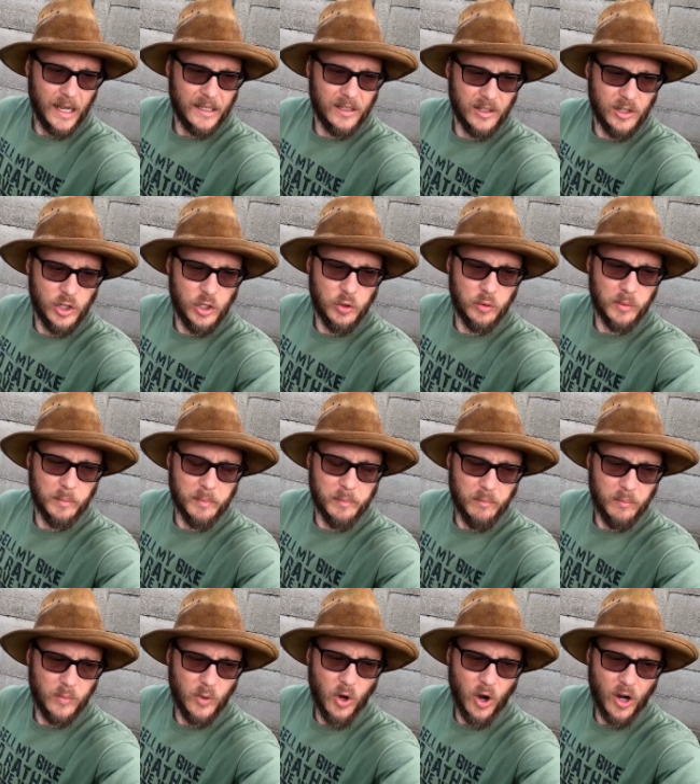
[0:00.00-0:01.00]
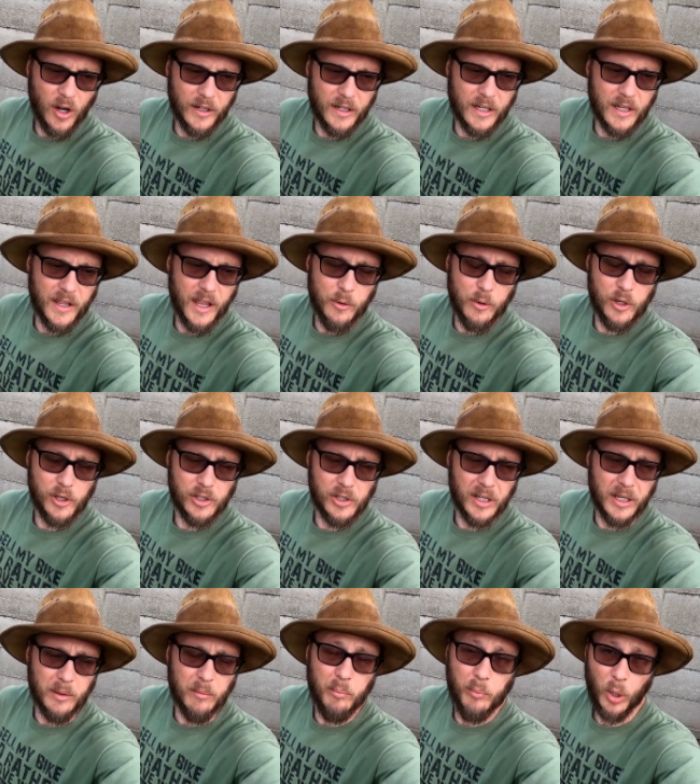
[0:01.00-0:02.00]
as a new gardener, they were
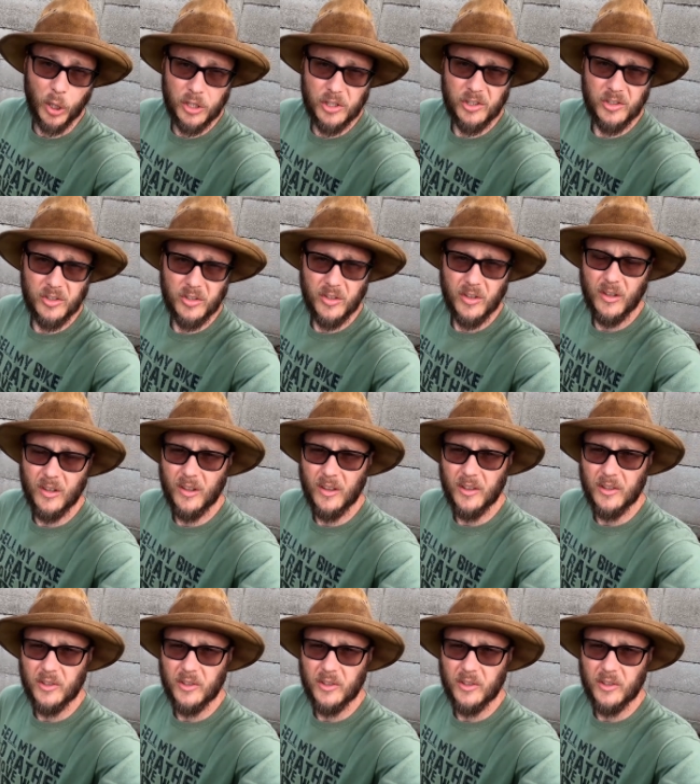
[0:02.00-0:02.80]
also in pots,